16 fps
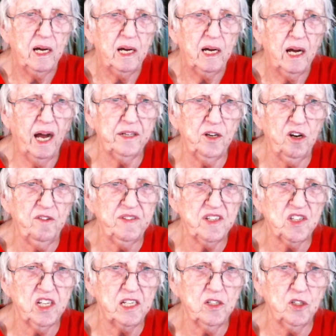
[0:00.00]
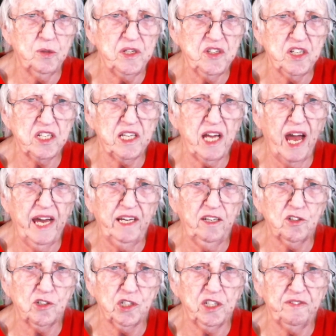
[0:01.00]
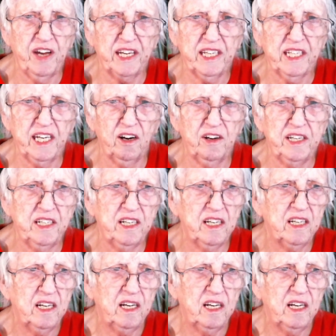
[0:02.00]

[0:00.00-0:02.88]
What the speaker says: I nervously twisted the handkerchief I carried,